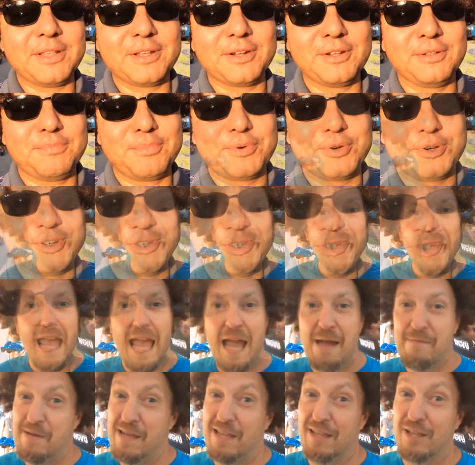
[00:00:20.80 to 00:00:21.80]
little bush,
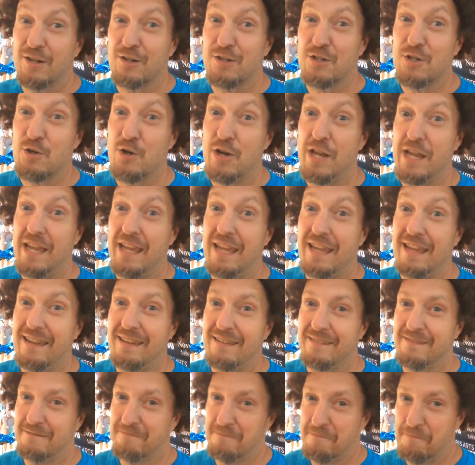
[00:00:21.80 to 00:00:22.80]
happy little tree.
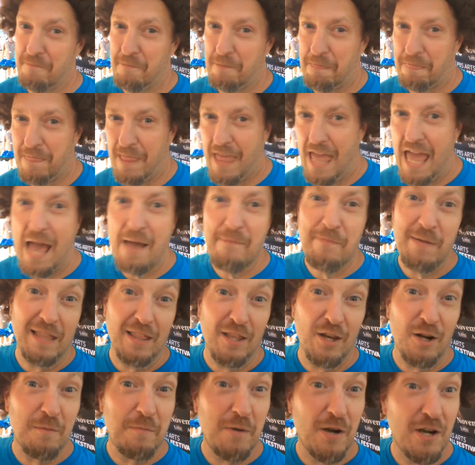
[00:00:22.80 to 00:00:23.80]
happy
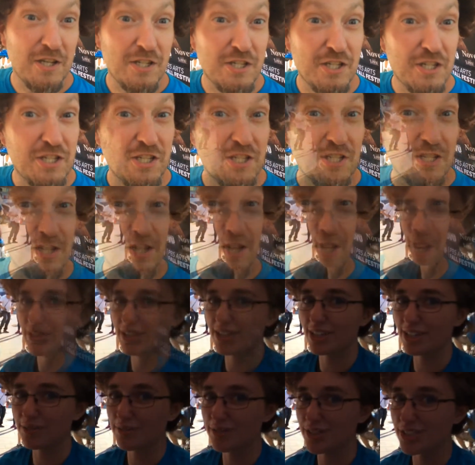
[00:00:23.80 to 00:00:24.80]
little bush. Happy
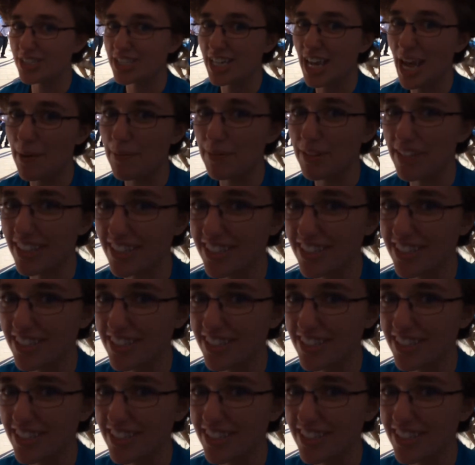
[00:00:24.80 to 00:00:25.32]
little bush, happy